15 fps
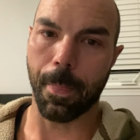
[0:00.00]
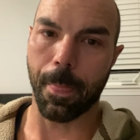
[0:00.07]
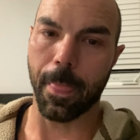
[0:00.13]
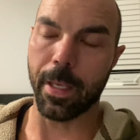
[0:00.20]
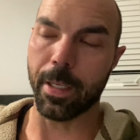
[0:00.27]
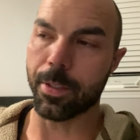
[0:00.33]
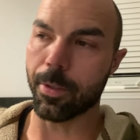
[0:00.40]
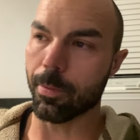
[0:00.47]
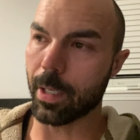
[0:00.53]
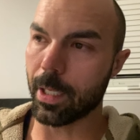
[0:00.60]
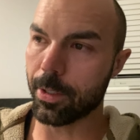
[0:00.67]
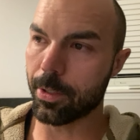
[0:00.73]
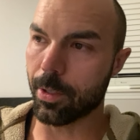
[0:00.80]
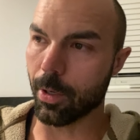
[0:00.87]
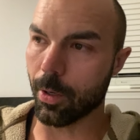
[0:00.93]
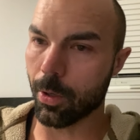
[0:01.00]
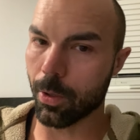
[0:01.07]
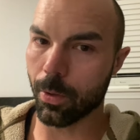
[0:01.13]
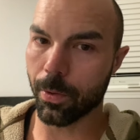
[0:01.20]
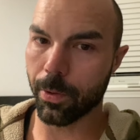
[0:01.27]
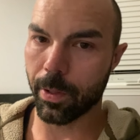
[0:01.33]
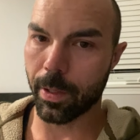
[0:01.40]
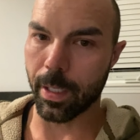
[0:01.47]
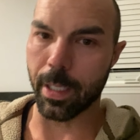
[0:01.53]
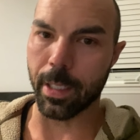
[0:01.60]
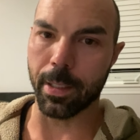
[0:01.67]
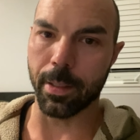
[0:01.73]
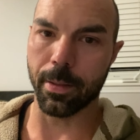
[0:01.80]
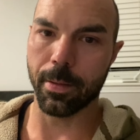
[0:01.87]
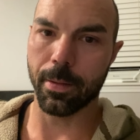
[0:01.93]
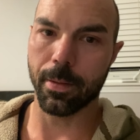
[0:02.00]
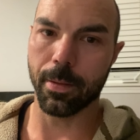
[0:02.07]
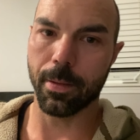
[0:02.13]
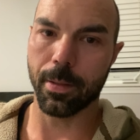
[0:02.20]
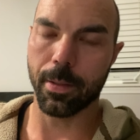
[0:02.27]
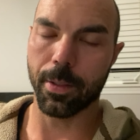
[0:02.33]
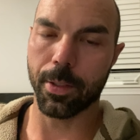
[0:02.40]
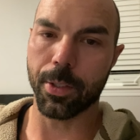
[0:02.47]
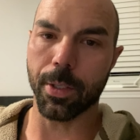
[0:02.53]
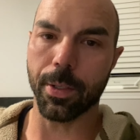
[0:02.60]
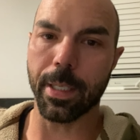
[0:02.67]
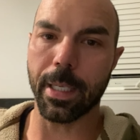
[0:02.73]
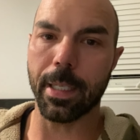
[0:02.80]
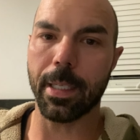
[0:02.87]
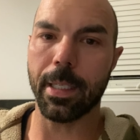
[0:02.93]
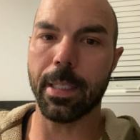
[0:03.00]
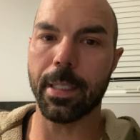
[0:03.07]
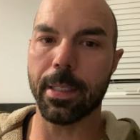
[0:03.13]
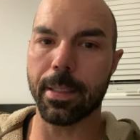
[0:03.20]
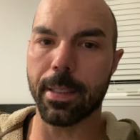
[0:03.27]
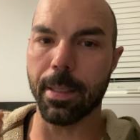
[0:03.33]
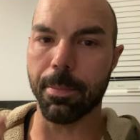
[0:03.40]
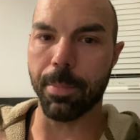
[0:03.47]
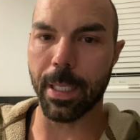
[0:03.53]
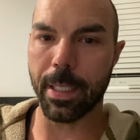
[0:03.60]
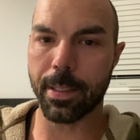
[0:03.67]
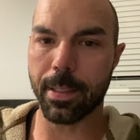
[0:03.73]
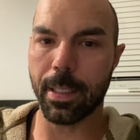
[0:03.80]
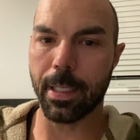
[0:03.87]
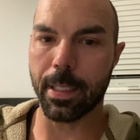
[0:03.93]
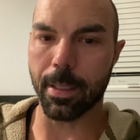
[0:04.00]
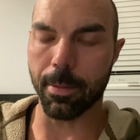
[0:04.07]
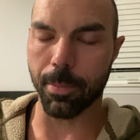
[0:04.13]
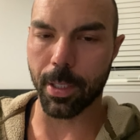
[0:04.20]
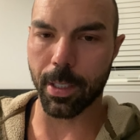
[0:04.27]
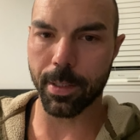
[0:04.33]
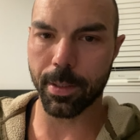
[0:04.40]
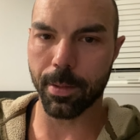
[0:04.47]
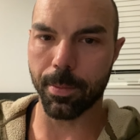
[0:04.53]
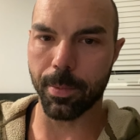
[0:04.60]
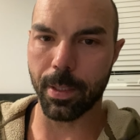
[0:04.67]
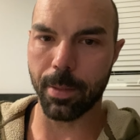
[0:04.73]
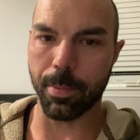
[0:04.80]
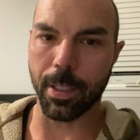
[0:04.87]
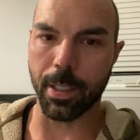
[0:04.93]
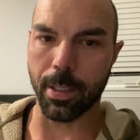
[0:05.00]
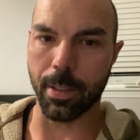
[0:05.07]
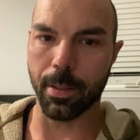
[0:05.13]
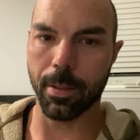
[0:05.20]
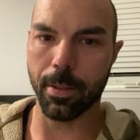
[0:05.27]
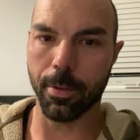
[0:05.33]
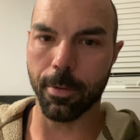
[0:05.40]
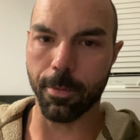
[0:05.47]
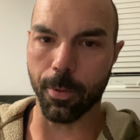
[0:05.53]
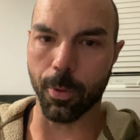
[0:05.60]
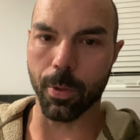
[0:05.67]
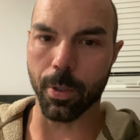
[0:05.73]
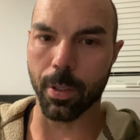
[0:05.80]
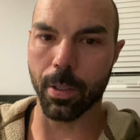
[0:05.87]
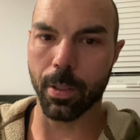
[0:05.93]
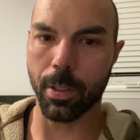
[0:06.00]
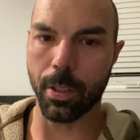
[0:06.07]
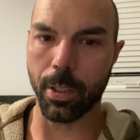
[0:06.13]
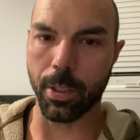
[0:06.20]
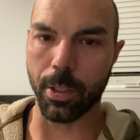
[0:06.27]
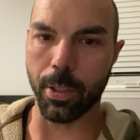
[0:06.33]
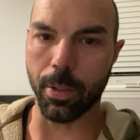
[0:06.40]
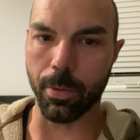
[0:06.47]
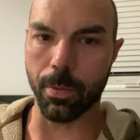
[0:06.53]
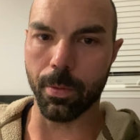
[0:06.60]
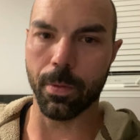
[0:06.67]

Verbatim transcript: He's arranged the whole thing so that it is the best it can possibly be for you